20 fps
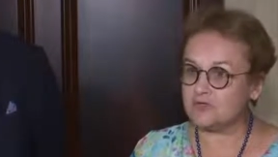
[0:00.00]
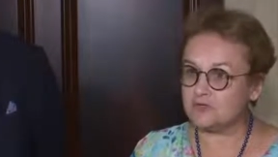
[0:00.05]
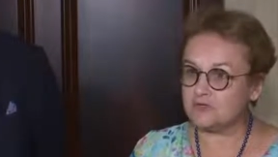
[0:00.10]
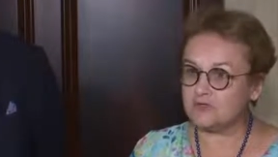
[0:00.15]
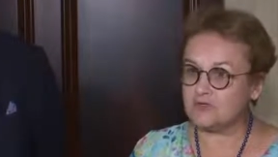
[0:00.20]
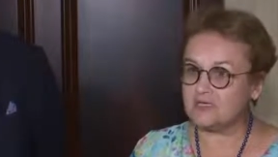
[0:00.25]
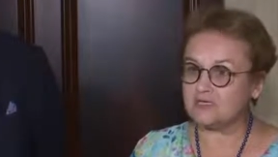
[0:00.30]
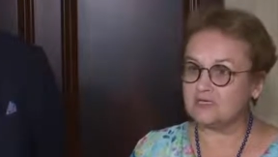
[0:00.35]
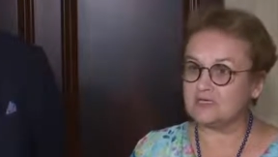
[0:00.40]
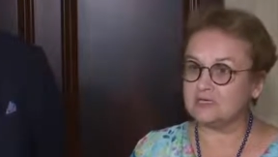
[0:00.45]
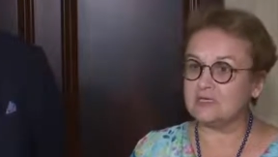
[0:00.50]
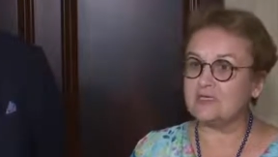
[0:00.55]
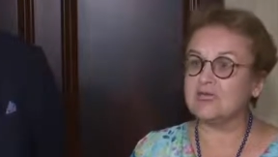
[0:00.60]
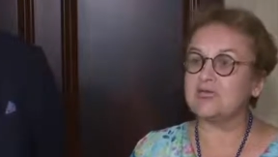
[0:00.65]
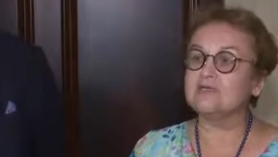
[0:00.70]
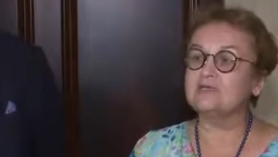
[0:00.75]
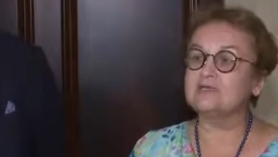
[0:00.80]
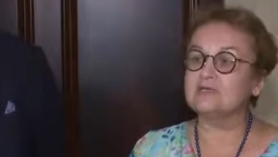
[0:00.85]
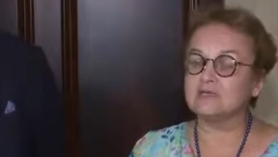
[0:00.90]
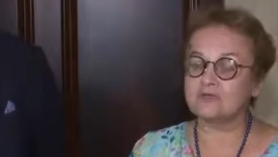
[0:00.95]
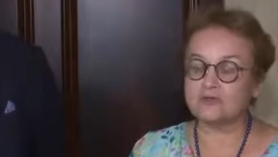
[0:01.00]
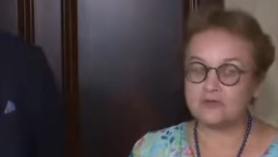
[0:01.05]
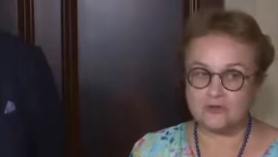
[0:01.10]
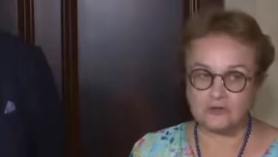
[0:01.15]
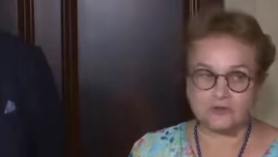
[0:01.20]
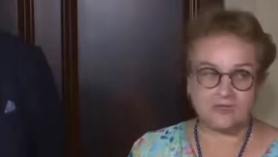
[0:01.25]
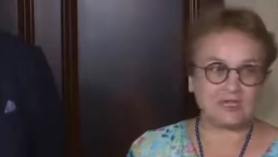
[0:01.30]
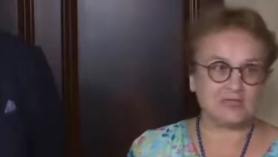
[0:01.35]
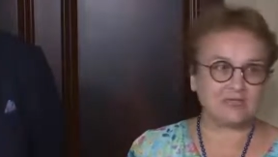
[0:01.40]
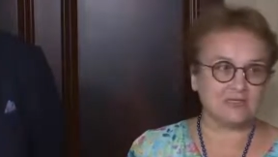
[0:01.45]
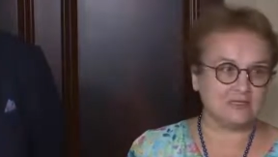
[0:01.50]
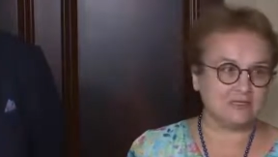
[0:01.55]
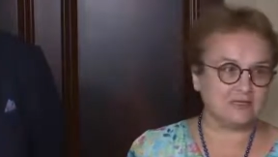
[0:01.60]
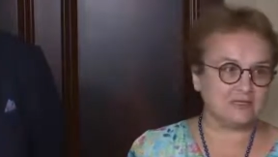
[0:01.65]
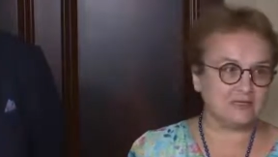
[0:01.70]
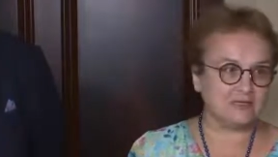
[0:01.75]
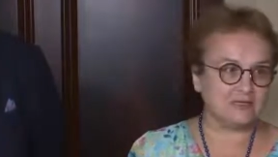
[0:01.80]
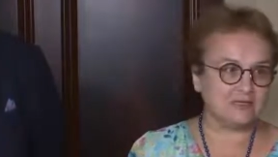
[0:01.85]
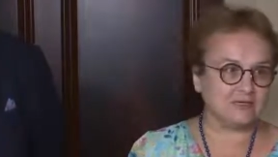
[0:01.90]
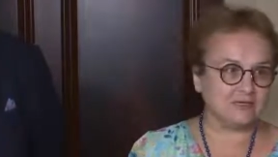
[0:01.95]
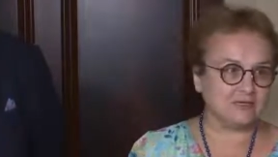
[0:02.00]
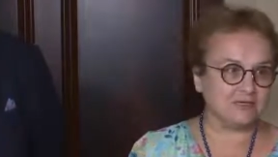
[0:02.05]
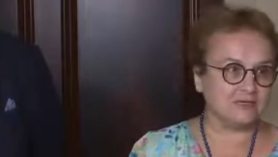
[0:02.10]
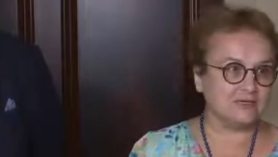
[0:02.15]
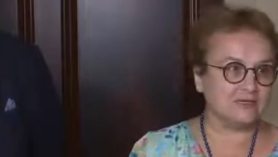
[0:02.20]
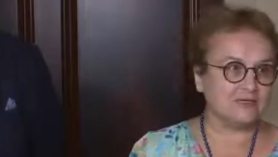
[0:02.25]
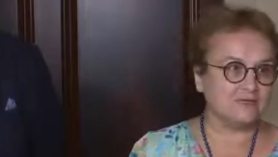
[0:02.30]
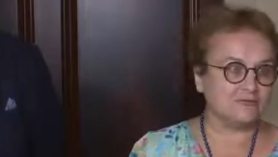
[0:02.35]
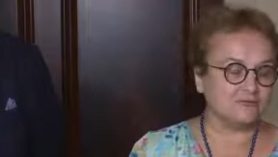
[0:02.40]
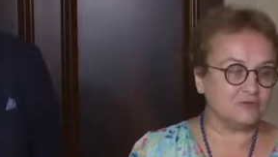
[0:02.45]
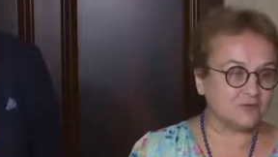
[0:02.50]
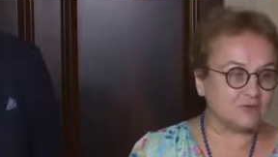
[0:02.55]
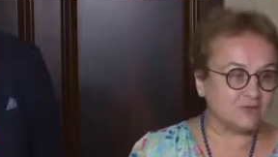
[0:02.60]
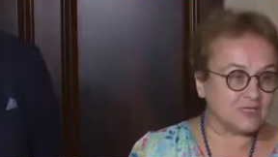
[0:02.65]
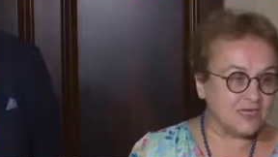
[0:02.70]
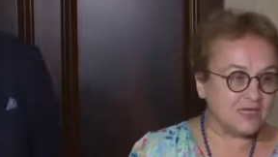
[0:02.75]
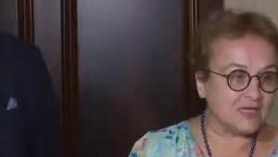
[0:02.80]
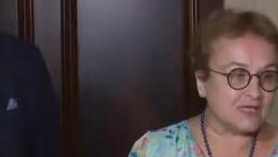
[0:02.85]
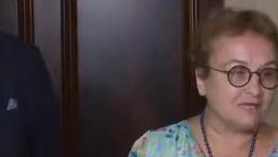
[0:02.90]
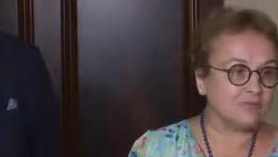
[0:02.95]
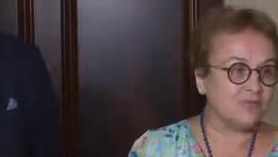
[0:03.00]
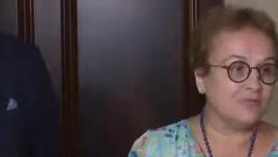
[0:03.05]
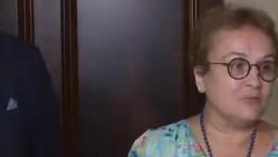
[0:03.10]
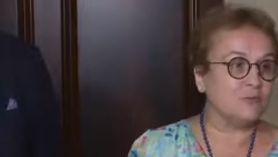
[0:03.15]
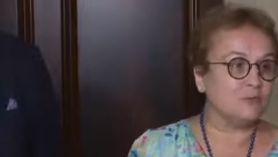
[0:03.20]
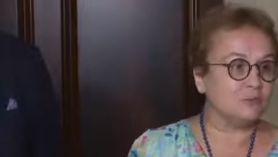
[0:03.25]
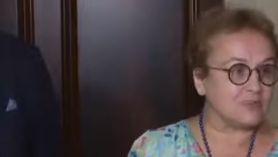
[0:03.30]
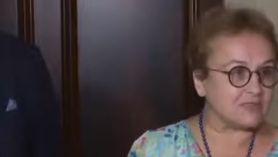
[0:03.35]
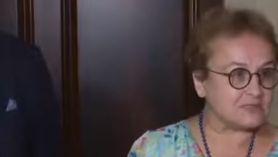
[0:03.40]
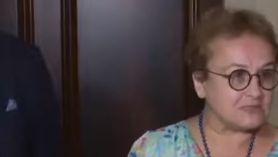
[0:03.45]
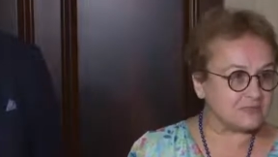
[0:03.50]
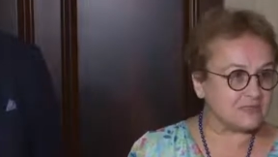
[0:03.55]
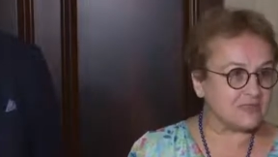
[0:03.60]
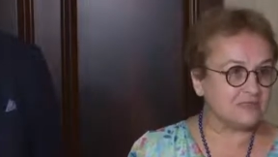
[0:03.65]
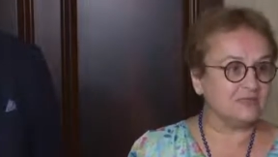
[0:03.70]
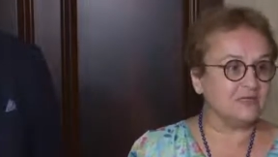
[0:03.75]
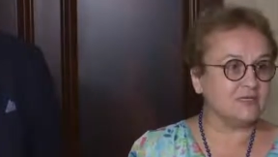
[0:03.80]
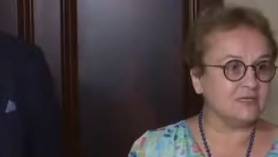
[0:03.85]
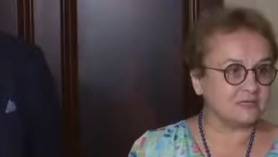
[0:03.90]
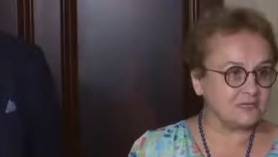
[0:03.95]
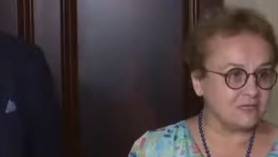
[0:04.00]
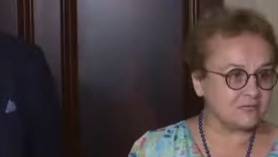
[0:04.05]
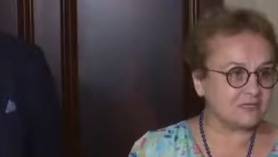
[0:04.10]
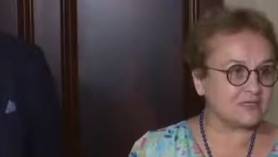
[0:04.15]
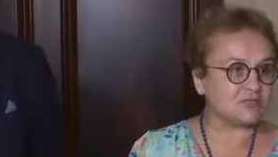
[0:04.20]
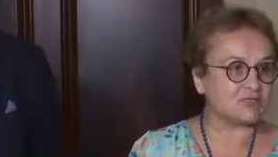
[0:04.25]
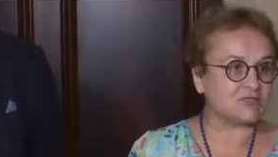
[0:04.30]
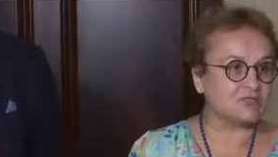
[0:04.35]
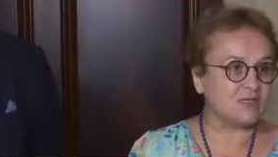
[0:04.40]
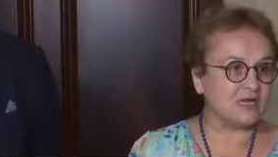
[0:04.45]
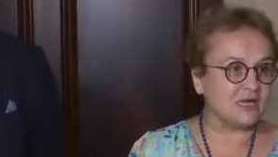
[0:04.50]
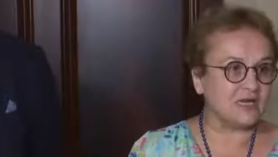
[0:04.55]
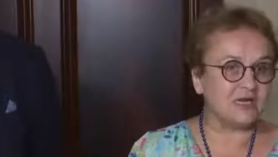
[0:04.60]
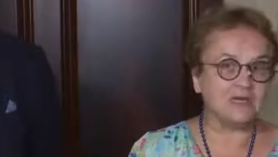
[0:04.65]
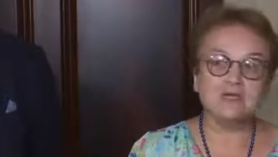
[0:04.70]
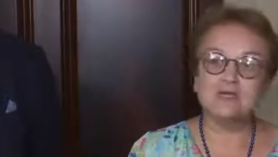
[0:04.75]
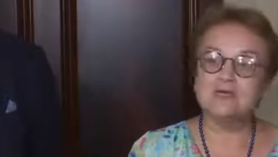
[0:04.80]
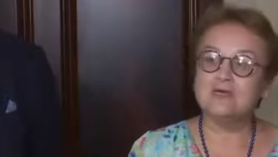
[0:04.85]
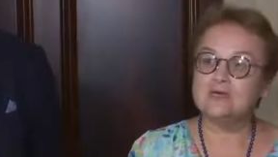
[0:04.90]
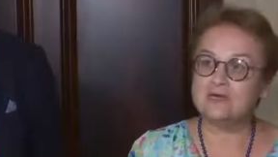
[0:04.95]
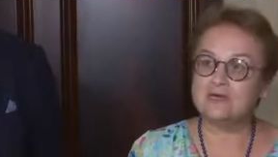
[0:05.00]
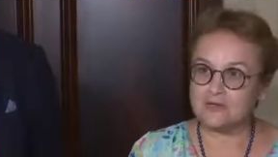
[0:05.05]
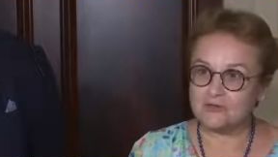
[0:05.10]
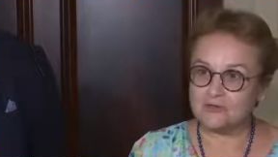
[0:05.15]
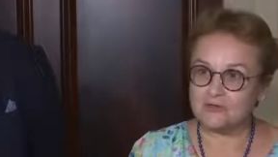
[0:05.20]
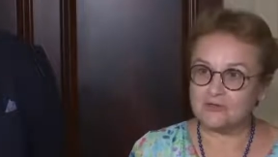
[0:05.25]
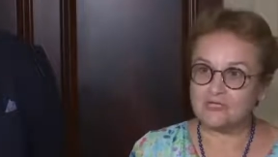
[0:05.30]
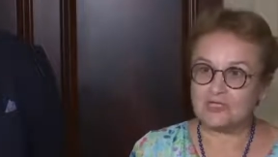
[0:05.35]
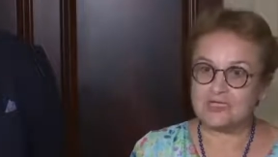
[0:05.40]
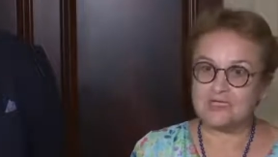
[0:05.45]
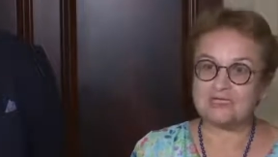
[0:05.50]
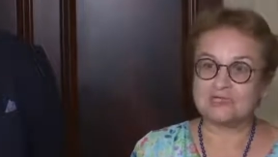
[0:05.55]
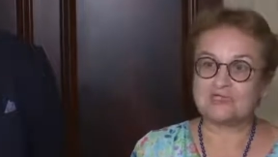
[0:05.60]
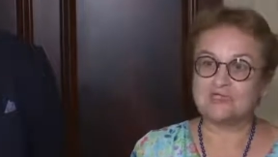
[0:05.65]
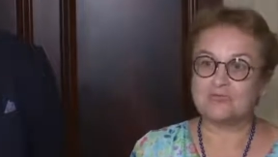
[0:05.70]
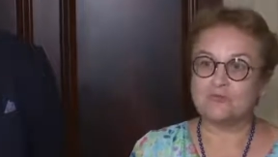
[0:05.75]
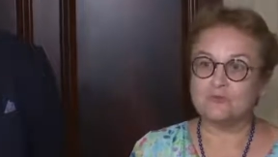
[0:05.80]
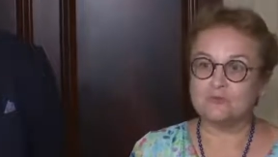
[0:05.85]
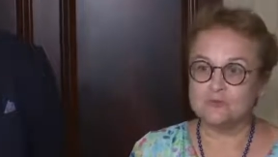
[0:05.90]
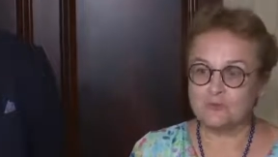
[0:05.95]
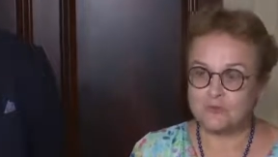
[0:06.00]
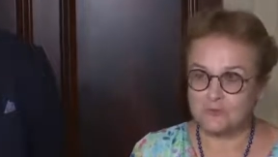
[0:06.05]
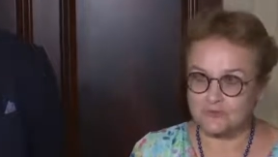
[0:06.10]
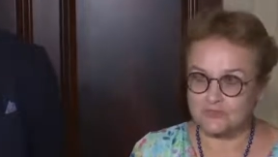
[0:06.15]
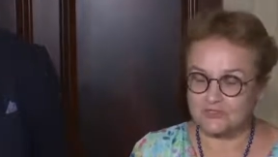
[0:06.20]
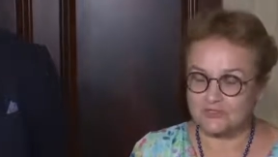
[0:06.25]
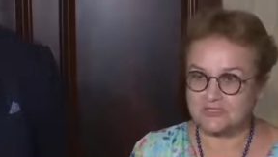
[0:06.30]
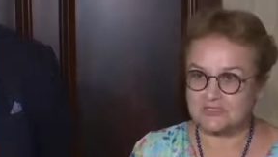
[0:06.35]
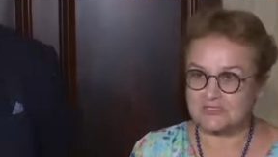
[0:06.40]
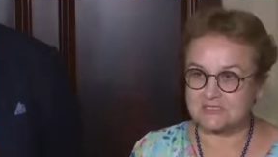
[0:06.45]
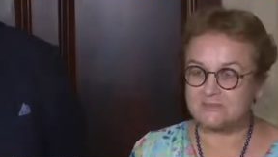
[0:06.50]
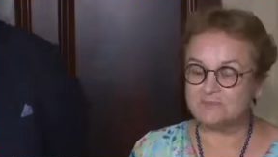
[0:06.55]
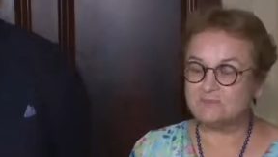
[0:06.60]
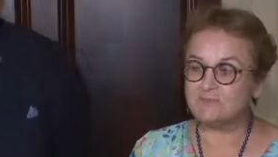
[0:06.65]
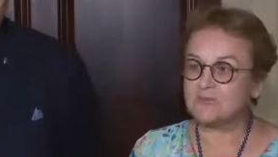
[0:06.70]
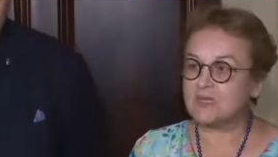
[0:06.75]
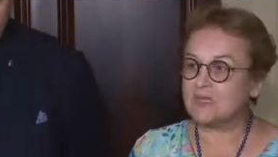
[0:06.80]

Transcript: sovereignty and territorial integrity of Ukraine within internationally recognized borders.